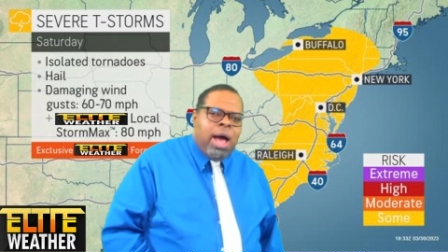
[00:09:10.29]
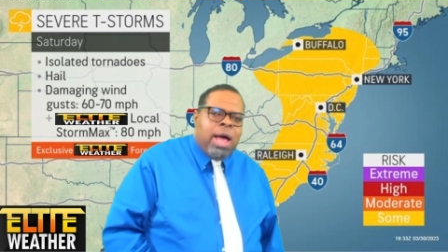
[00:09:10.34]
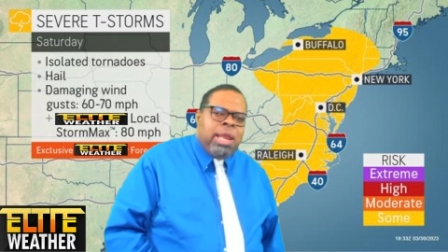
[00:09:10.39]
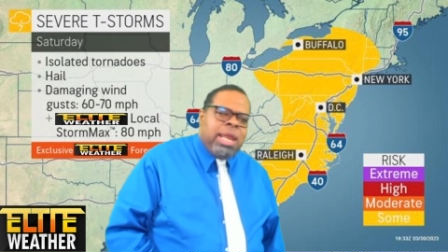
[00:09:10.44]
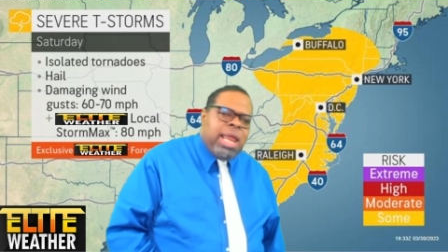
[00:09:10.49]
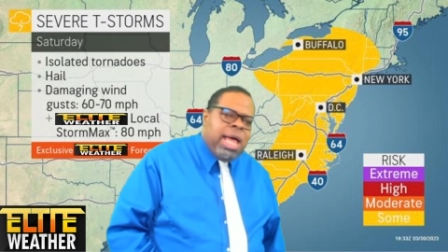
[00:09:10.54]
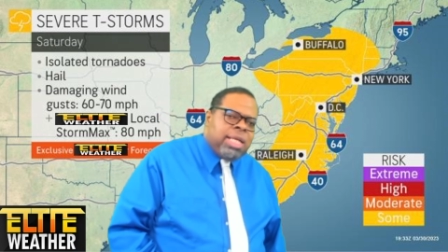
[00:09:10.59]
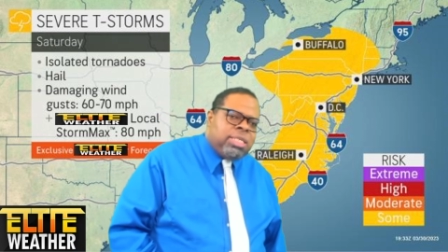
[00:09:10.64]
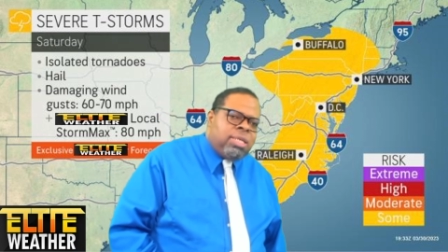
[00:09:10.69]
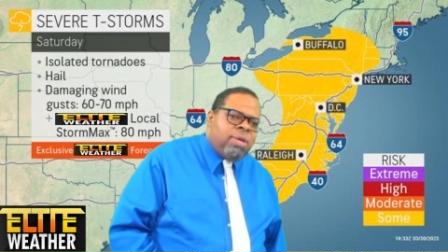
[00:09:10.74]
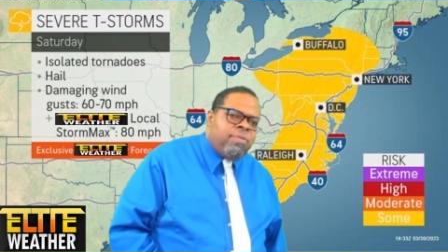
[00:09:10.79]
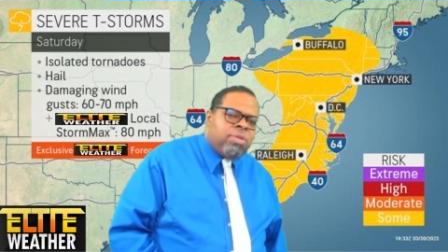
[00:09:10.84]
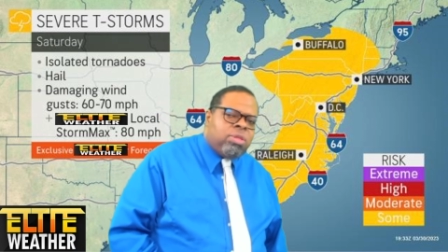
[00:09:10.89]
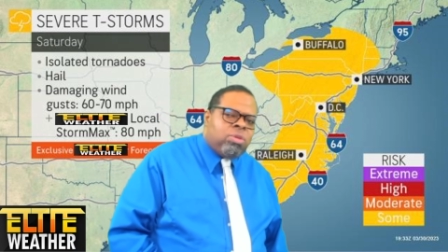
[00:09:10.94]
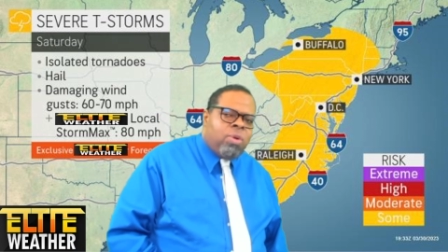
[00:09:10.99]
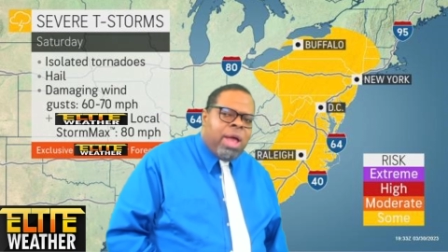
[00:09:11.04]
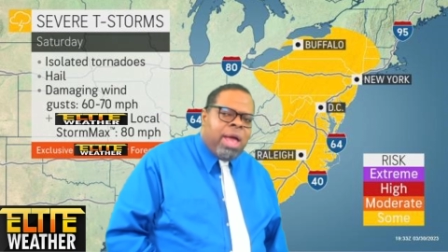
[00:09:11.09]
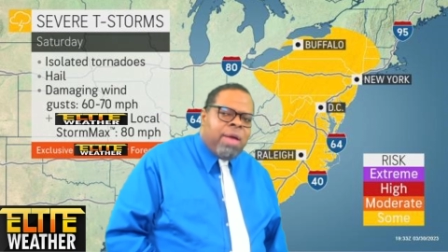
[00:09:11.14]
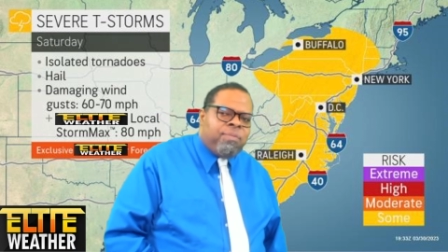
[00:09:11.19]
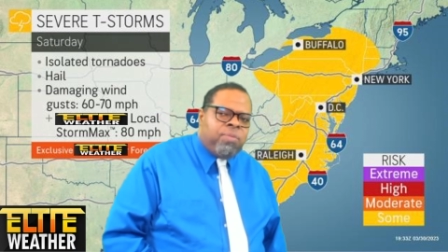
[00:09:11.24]
less of a
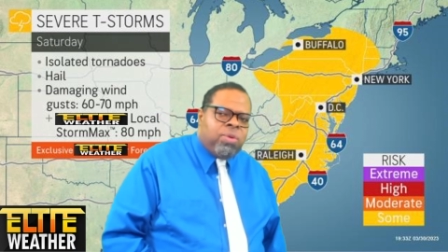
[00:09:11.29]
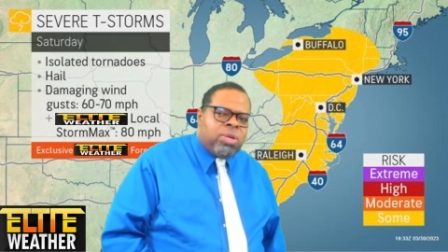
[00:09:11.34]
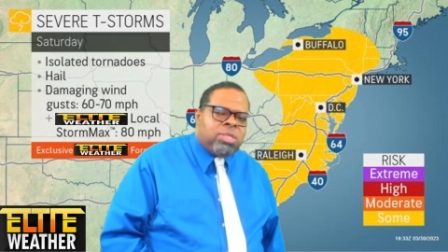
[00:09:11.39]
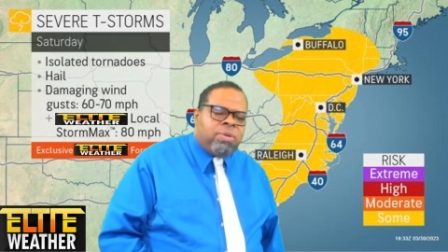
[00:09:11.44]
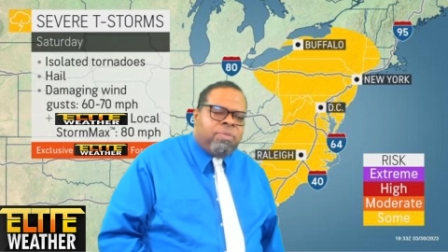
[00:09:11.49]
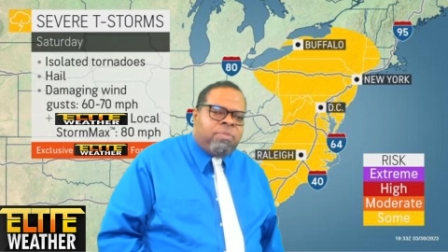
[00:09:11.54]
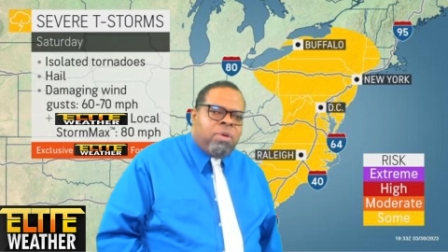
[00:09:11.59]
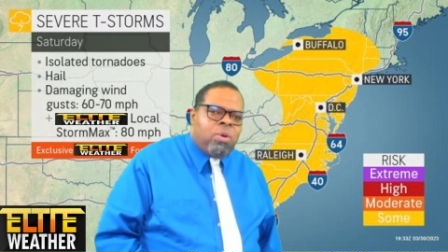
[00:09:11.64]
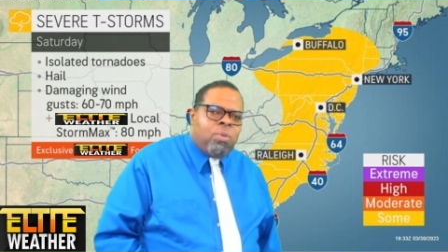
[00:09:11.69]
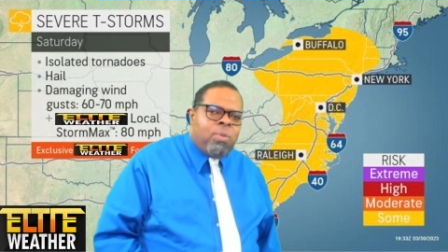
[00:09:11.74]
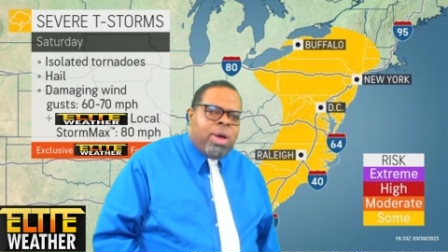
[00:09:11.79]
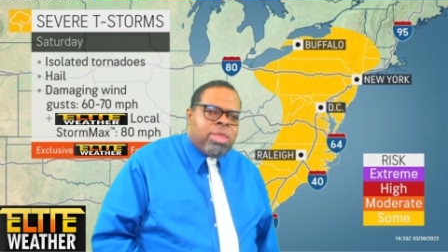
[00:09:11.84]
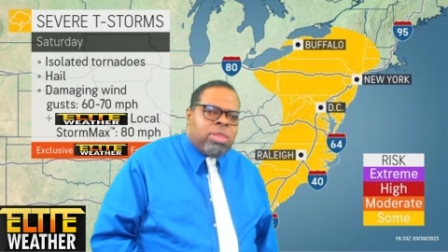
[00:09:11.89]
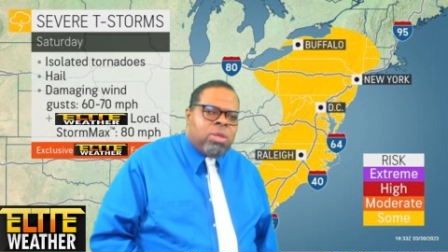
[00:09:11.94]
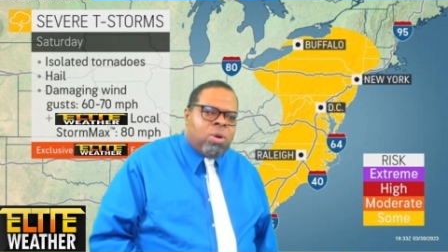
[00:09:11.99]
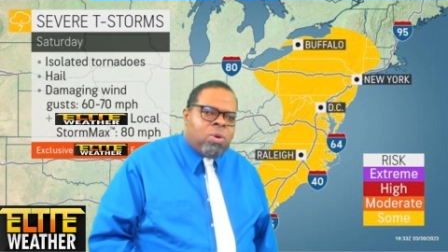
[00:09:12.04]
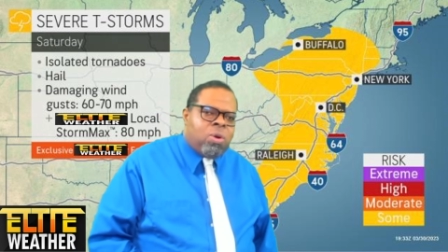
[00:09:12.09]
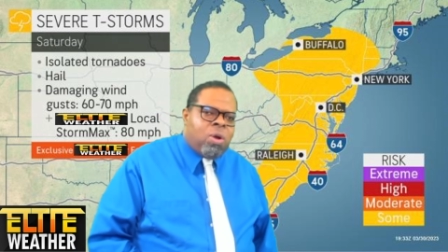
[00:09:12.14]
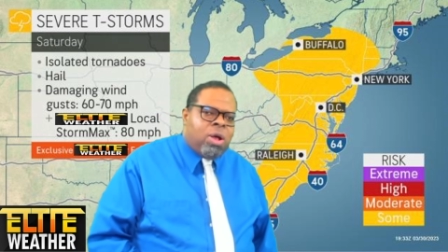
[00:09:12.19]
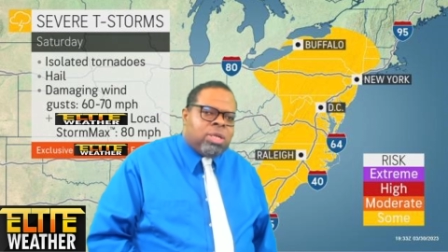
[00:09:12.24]
threat for severe
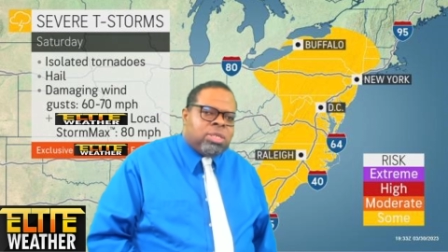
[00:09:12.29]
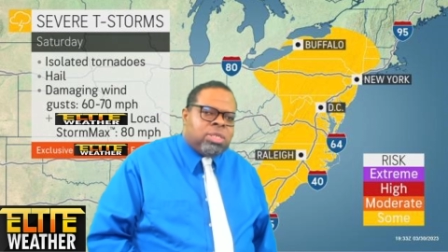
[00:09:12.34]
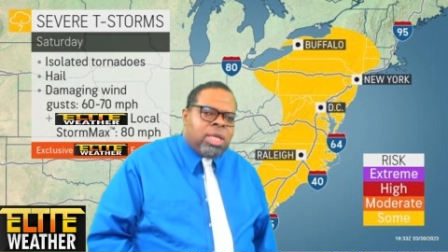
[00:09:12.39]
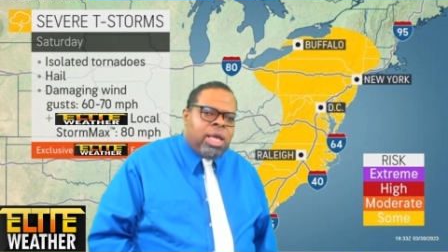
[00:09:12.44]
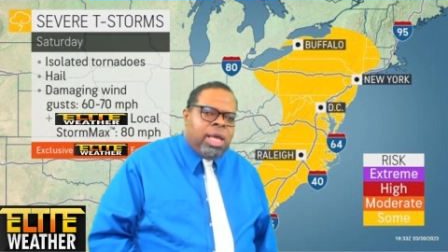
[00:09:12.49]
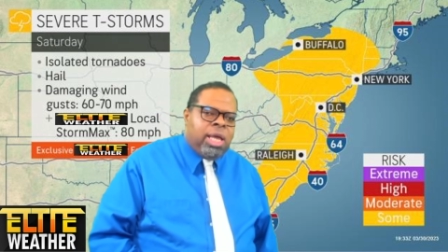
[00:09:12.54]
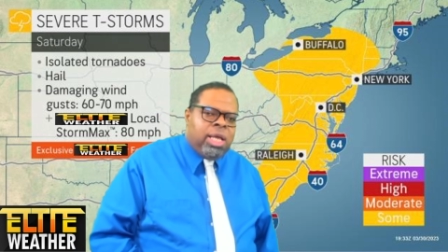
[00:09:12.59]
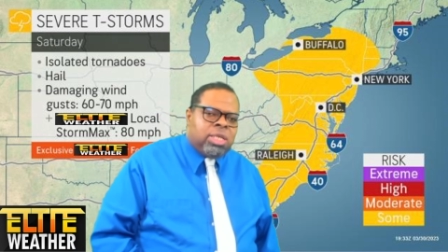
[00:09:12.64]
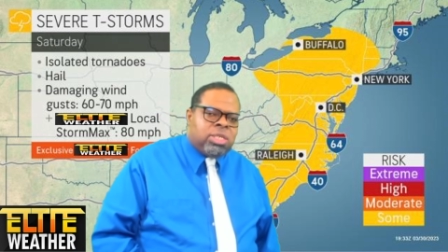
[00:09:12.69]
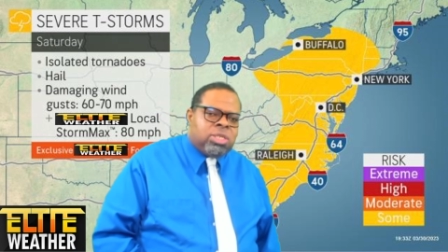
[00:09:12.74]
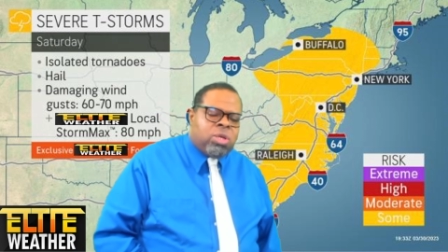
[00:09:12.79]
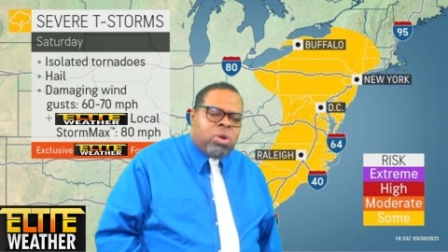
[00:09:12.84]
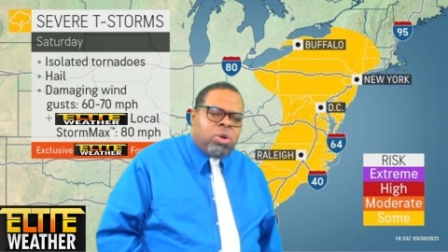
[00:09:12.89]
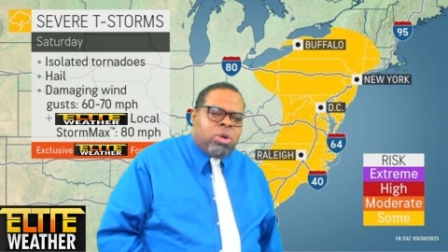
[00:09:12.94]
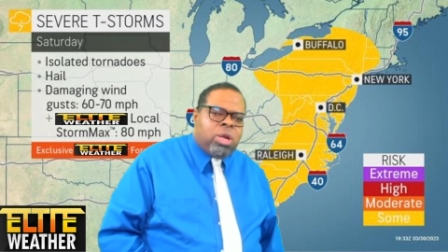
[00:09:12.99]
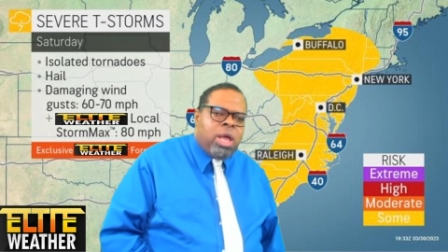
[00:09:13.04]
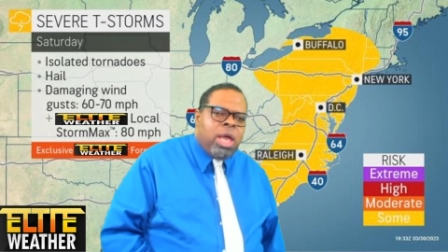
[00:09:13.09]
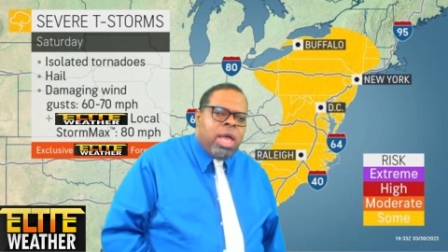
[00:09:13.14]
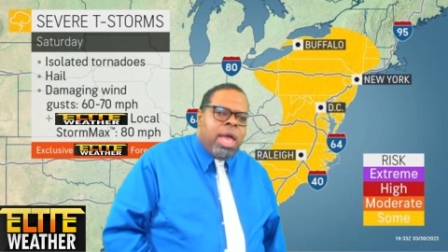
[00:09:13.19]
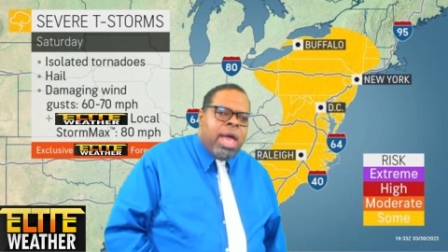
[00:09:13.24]
weather across the
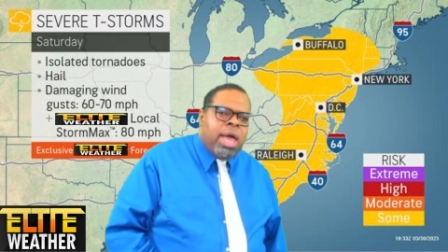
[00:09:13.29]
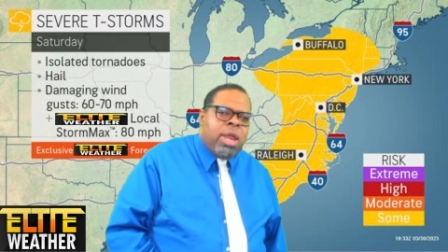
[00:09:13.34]
eastern